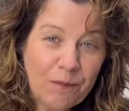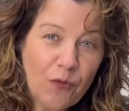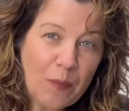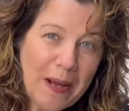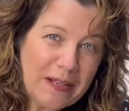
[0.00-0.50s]

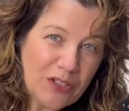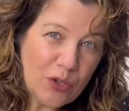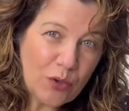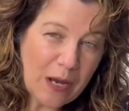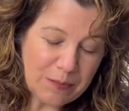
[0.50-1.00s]
For my
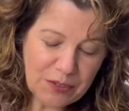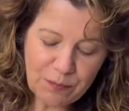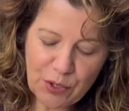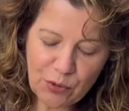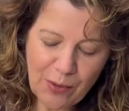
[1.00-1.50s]
2 cups of
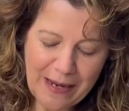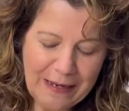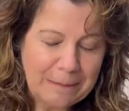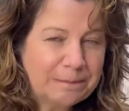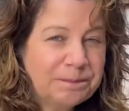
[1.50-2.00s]
puree,